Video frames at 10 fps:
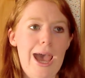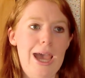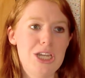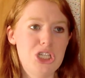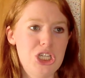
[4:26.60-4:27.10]

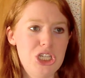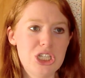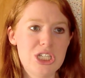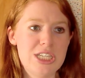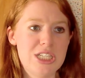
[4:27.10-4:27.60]
and she
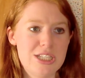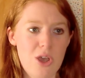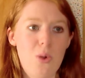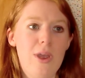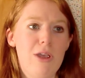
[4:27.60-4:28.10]
just is
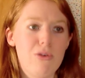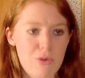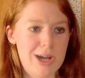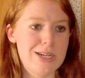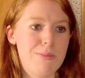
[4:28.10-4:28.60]
so
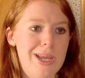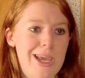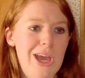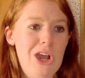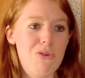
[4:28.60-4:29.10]

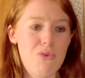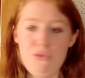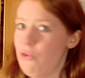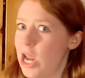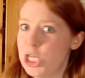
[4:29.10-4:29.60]
incredibly
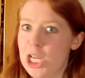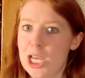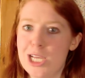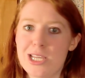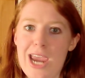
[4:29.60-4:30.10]

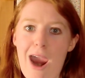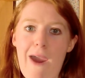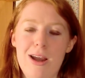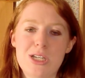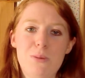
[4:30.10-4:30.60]
refreshing as a
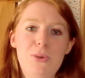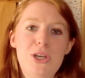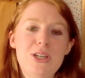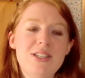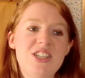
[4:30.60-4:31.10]
character
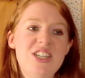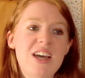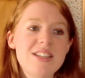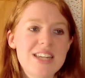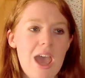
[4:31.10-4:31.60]
because she
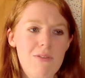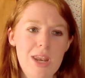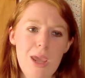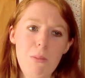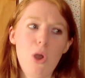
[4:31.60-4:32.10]
doesn't have
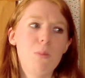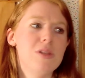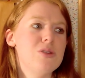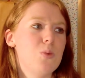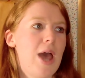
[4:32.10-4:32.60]
any
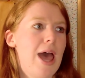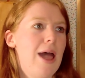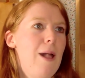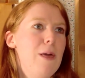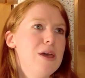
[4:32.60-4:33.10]
moments where